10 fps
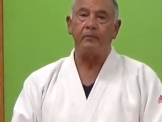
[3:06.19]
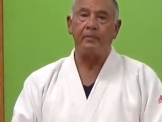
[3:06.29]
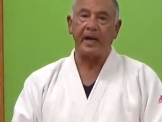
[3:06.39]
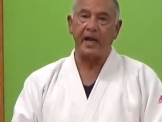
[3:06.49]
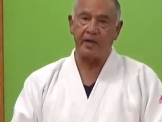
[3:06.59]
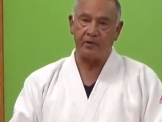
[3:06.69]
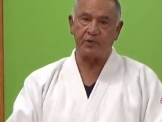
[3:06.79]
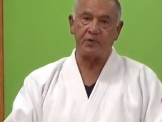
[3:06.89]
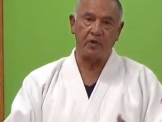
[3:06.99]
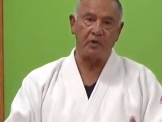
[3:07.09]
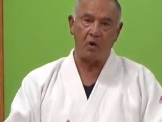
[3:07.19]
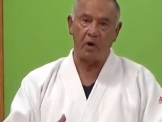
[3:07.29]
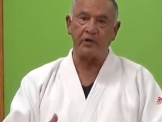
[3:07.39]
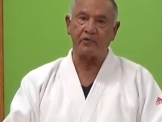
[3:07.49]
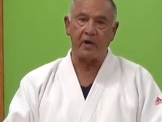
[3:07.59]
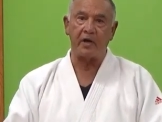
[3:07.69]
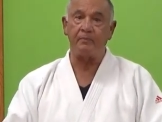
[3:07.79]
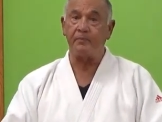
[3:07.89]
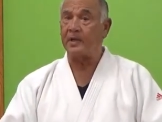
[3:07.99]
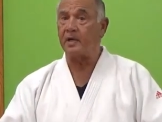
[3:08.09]
But I understood hard training
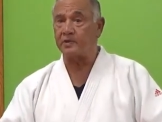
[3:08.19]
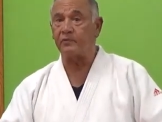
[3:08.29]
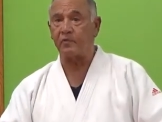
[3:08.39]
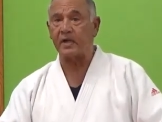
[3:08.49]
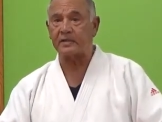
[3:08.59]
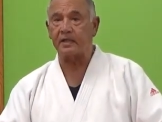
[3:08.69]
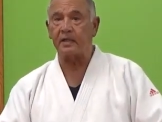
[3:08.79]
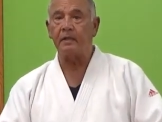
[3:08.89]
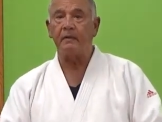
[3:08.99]
because of wrestling.